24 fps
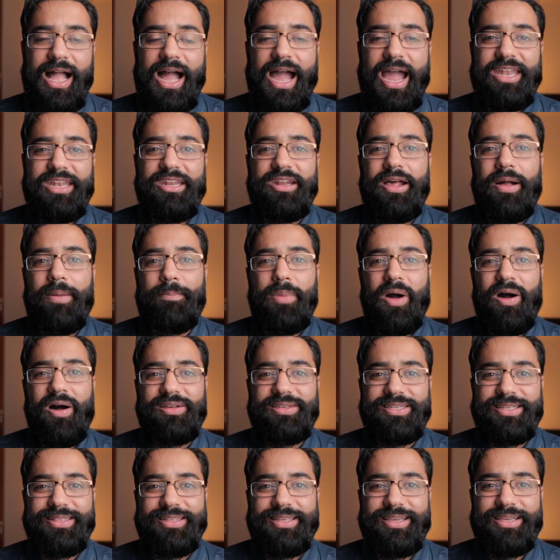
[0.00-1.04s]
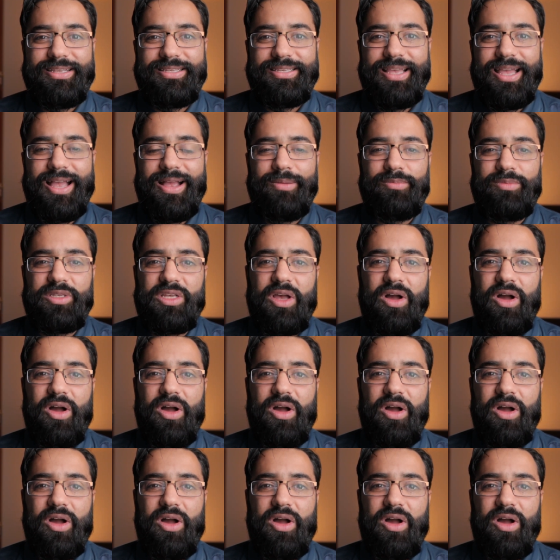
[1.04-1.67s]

I ended up passing the exams.